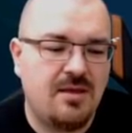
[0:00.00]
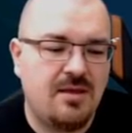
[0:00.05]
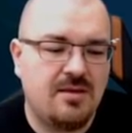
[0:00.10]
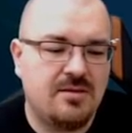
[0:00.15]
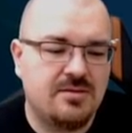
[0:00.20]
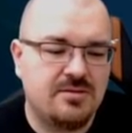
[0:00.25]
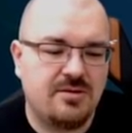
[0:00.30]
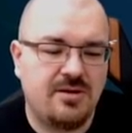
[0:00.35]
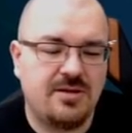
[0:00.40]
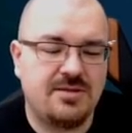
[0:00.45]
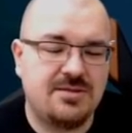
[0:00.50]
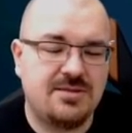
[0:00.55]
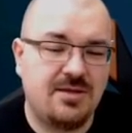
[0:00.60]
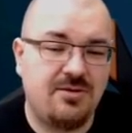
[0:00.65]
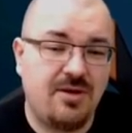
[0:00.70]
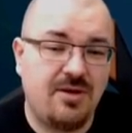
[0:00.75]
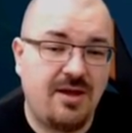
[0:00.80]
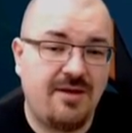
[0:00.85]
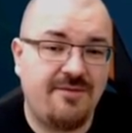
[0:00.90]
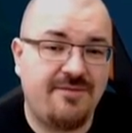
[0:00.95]
So let's say
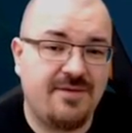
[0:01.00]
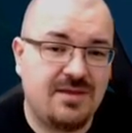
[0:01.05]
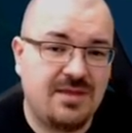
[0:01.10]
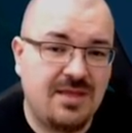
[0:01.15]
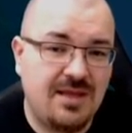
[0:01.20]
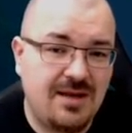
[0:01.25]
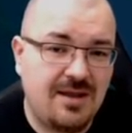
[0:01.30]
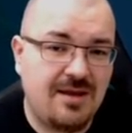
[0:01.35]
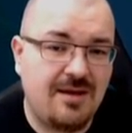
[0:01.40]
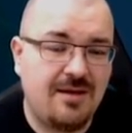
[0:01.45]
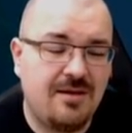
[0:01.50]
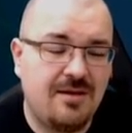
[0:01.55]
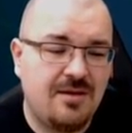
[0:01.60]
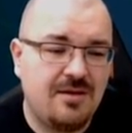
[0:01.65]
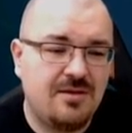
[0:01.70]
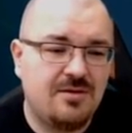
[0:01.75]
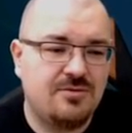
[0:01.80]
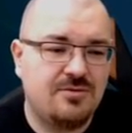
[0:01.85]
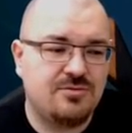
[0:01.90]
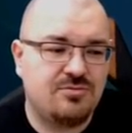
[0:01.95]
you have Attila,
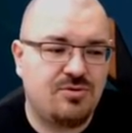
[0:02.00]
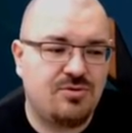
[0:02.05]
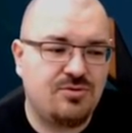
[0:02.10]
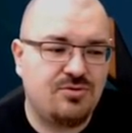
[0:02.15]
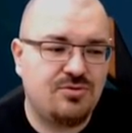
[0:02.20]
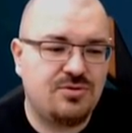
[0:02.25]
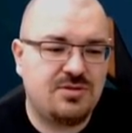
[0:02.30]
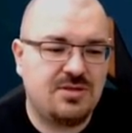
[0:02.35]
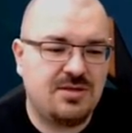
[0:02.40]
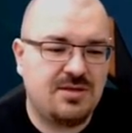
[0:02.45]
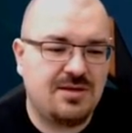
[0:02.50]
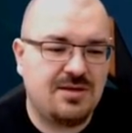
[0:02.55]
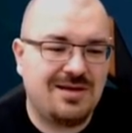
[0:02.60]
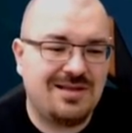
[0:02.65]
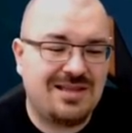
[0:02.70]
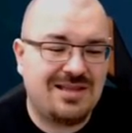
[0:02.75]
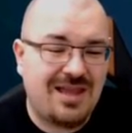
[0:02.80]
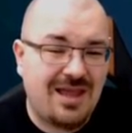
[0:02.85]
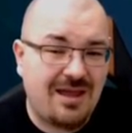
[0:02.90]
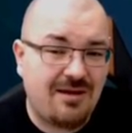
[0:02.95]
who's reducing
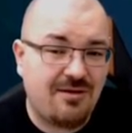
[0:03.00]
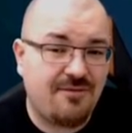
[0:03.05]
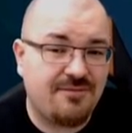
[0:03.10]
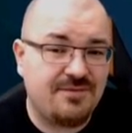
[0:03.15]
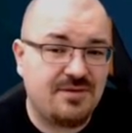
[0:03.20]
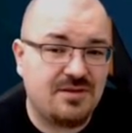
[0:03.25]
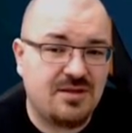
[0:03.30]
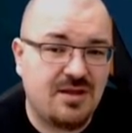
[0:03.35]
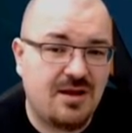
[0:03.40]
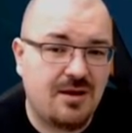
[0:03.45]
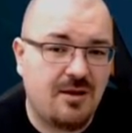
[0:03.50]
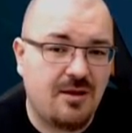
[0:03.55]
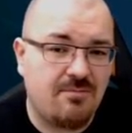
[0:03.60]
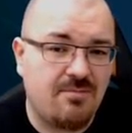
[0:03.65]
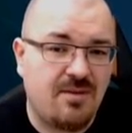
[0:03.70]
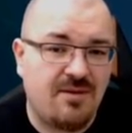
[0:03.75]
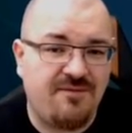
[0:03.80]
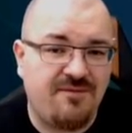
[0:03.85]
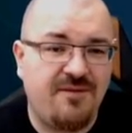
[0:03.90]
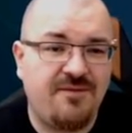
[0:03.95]
attack of the target
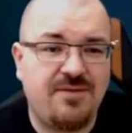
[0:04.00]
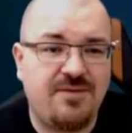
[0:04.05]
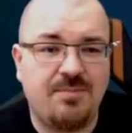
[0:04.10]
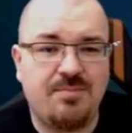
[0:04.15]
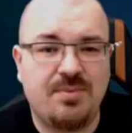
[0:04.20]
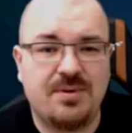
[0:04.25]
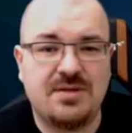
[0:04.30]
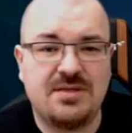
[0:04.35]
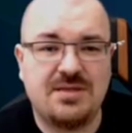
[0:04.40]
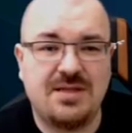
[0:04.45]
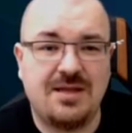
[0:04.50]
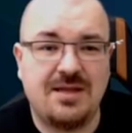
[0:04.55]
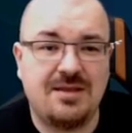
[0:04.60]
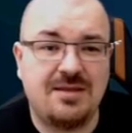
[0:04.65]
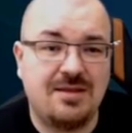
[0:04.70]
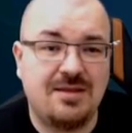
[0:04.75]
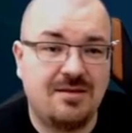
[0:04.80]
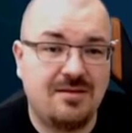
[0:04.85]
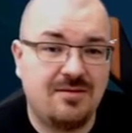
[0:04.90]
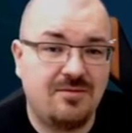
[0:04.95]
by 50%,
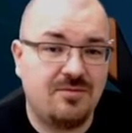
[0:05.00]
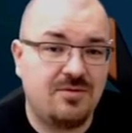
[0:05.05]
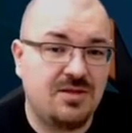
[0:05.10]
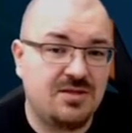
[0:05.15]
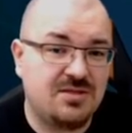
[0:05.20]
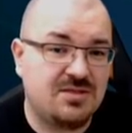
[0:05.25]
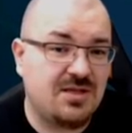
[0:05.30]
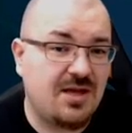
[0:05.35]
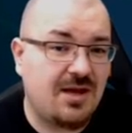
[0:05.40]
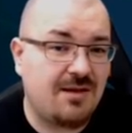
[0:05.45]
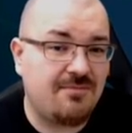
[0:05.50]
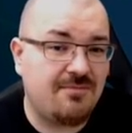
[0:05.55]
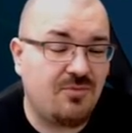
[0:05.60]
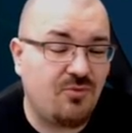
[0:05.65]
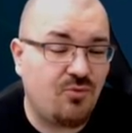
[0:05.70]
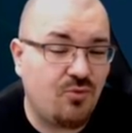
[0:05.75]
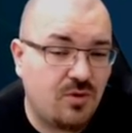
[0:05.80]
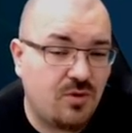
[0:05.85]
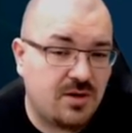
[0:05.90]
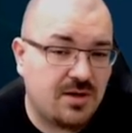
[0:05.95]
disarm
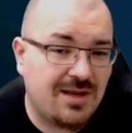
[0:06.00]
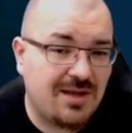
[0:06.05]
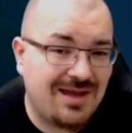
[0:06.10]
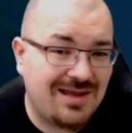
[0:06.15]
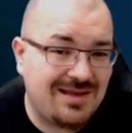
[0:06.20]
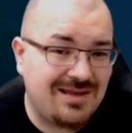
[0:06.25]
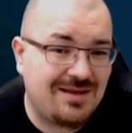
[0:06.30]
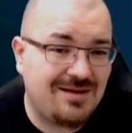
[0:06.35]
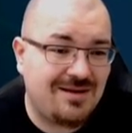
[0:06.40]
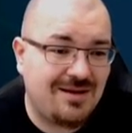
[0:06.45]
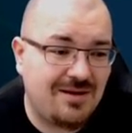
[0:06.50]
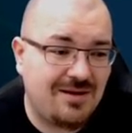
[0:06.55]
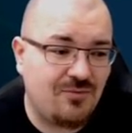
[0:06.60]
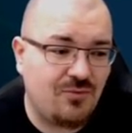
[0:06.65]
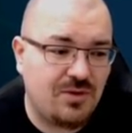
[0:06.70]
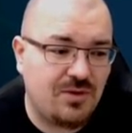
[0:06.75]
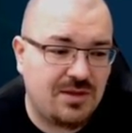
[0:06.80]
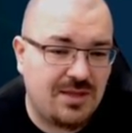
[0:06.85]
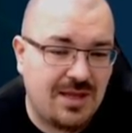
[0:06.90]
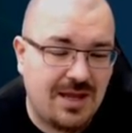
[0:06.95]
work hand in hand
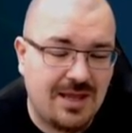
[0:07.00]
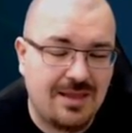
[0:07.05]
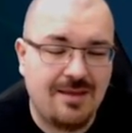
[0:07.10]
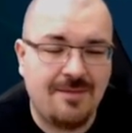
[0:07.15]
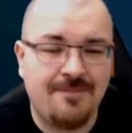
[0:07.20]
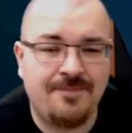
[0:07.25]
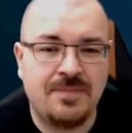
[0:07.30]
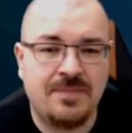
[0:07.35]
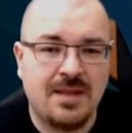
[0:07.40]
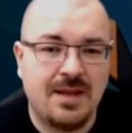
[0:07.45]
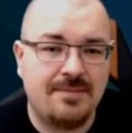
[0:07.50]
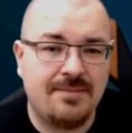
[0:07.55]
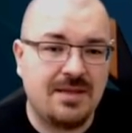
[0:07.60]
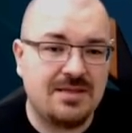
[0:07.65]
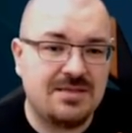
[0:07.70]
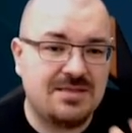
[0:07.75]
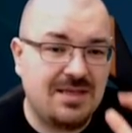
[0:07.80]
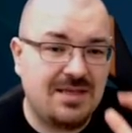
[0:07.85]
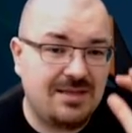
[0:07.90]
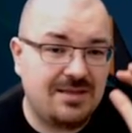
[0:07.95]
with that. I'm not
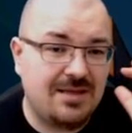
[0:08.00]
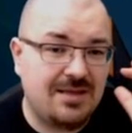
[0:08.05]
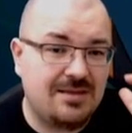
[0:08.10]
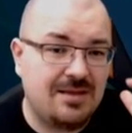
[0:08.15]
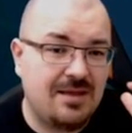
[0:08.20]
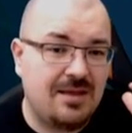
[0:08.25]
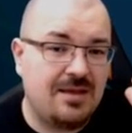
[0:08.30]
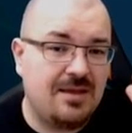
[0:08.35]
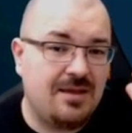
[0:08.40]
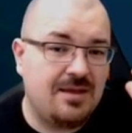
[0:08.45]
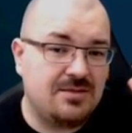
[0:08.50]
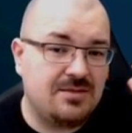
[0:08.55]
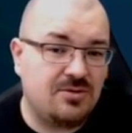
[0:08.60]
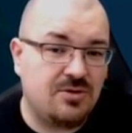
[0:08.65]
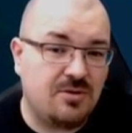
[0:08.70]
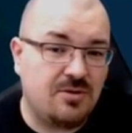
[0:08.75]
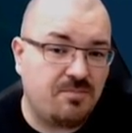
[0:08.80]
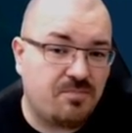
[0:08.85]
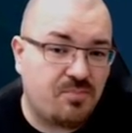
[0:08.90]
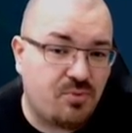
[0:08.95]
saying that it's
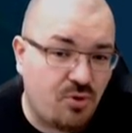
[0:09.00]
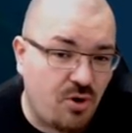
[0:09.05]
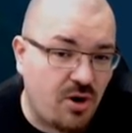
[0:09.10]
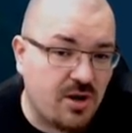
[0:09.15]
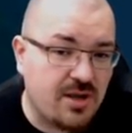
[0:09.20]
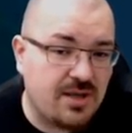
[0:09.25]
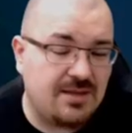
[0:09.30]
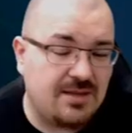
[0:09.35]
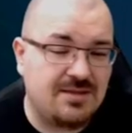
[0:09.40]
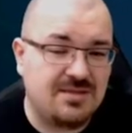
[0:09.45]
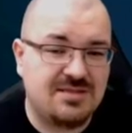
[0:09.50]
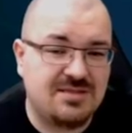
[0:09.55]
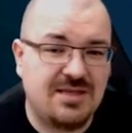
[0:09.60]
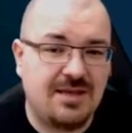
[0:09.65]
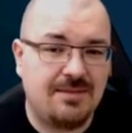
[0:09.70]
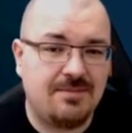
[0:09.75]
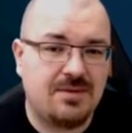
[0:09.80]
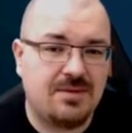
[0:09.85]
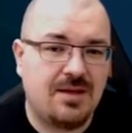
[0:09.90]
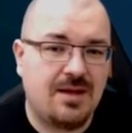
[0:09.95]
gonna proc in the
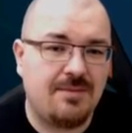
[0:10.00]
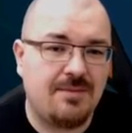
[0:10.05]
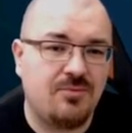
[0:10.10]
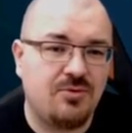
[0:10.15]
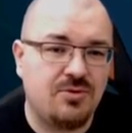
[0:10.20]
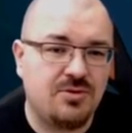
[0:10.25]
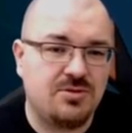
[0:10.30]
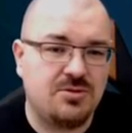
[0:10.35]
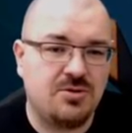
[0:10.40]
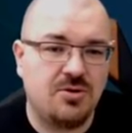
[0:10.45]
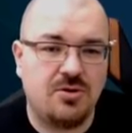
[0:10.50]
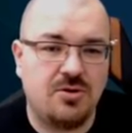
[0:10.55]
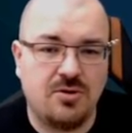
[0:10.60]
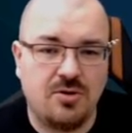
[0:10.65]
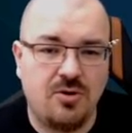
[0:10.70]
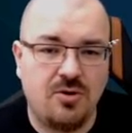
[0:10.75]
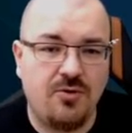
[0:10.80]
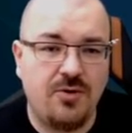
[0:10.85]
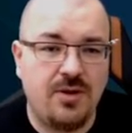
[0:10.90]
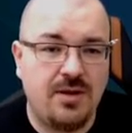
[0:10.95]
same time when it's gonna
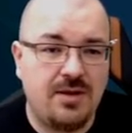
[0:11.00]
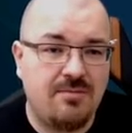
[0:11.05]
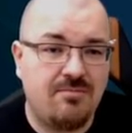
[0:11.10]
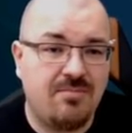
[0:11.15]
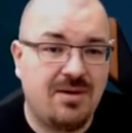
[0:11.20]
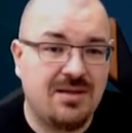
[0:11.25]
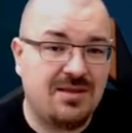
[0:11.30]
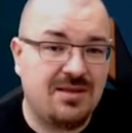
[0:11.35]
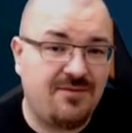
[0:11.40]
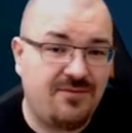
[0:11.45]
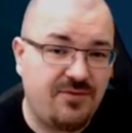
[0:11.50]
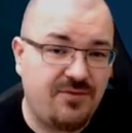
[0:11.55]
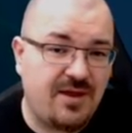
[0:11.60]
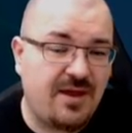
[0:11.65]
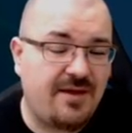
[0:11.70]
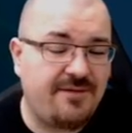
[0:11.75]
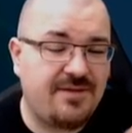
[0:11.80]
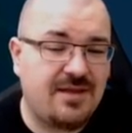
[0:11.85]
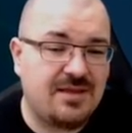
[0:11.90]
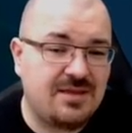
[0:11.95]
go in, but if you
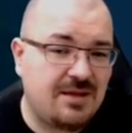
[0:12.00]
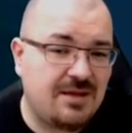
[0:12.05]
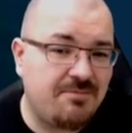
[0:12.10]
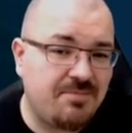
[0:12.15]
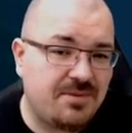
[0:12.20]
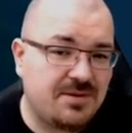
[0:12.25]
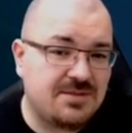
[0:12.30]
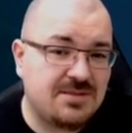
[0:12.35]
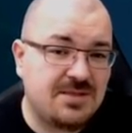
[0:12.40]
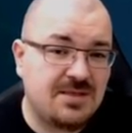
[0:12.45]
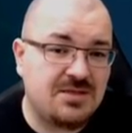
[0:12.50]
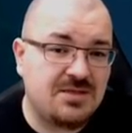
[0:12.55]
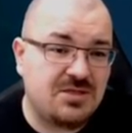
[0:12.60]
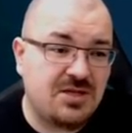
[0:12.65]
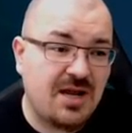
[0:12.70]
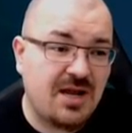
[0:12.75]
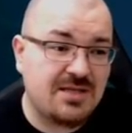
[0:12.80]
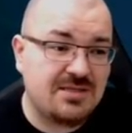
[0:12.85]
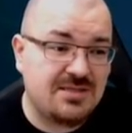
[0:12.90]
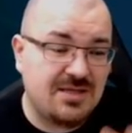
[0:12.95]
have that 10%
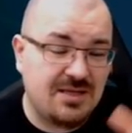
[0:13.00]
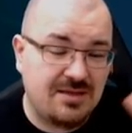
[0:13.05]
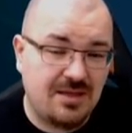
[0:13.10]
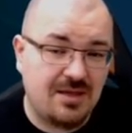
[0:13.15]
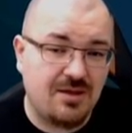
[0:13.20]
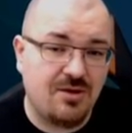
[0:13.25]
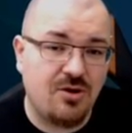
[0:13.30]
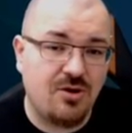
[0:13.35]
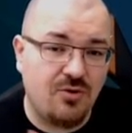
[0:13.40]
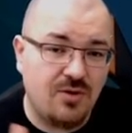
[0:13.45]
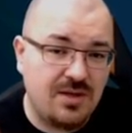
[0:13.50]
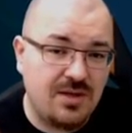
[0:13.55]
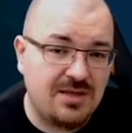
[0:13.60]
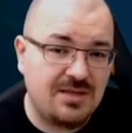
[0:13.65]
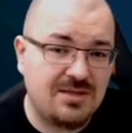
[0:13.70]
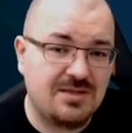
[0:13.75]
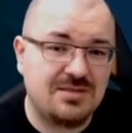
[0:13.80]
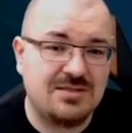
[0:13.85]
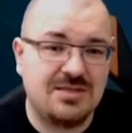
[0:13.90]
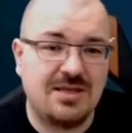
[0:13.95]
chance and they go in
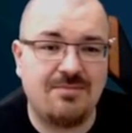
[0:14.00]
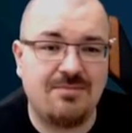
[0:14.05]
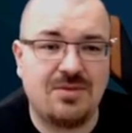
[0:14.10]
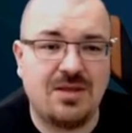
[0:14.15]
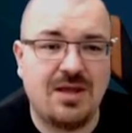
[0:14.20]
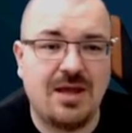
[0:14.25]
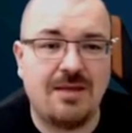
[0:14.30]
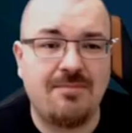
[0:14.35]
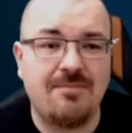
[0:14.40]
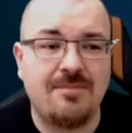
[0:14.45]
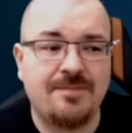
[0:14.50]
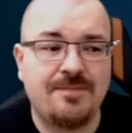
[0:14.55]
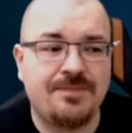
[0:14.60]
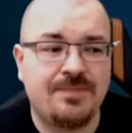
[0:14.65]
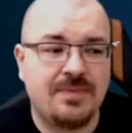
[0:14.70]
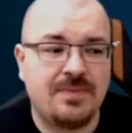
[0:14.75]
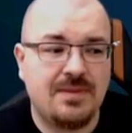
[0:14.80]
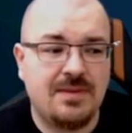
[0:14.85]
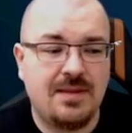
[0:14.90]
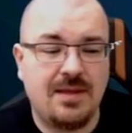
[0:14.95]
in the same time,
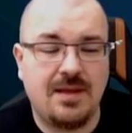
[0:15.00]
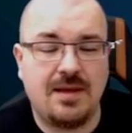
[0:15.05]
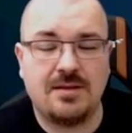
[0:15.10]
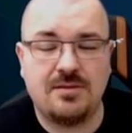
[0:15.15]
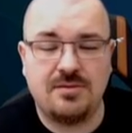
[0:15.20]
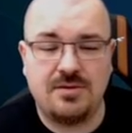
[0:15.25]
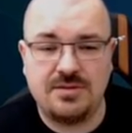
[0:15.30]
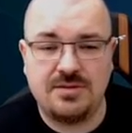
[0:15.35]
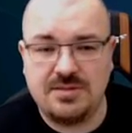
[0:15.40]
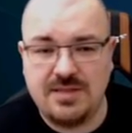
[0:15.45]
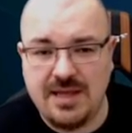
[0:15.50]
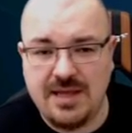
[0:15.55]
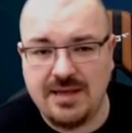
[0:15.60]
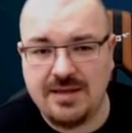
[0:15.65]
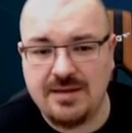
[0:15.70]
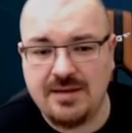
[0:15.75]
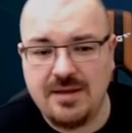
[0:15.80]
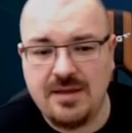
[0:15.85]
they actually stack.